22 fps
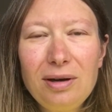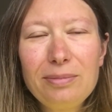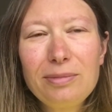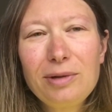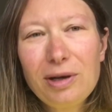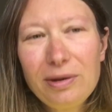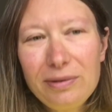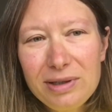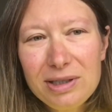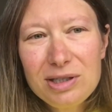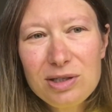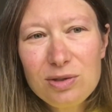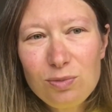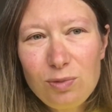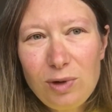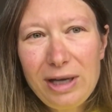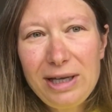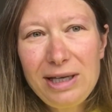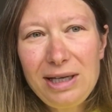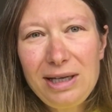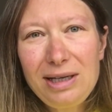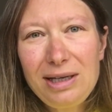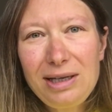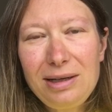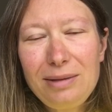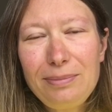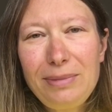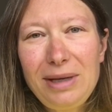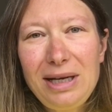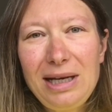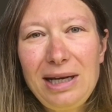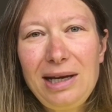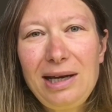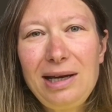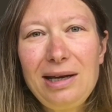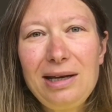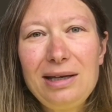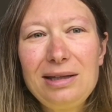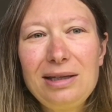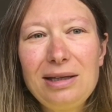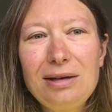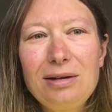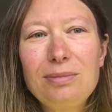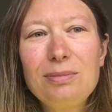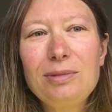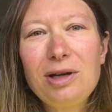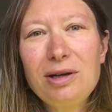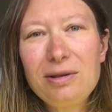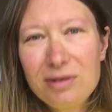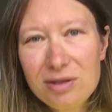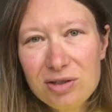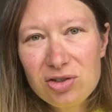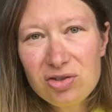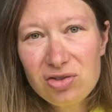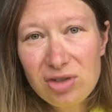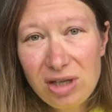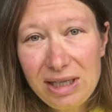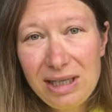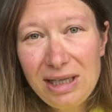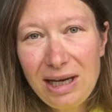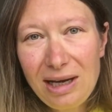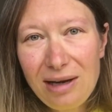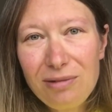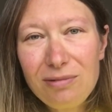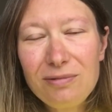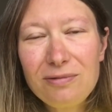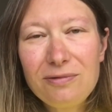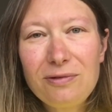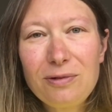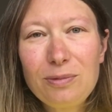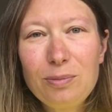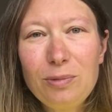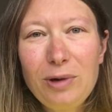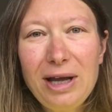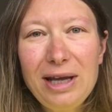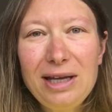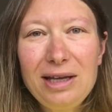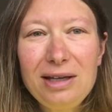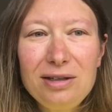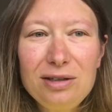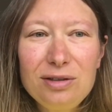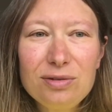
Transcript: going to weigh in a minute and then I'm going straight out from weigh-in.